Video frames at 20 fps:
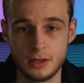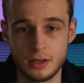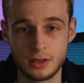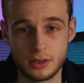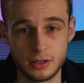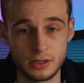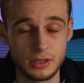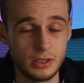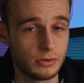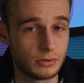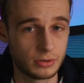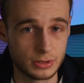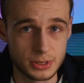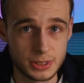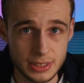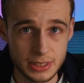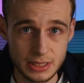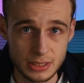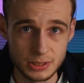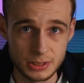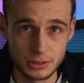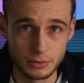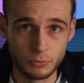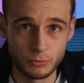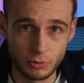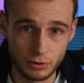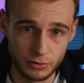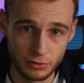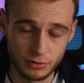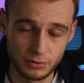that you could see
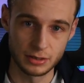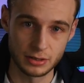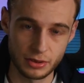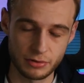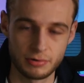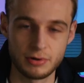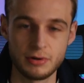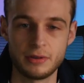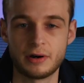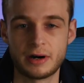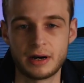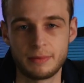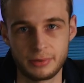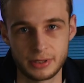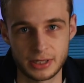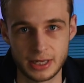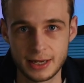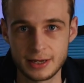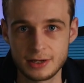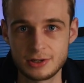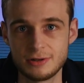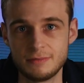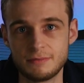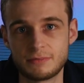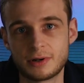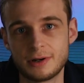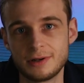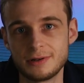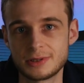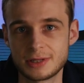someone through their application
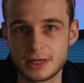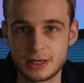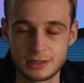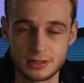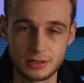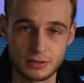process,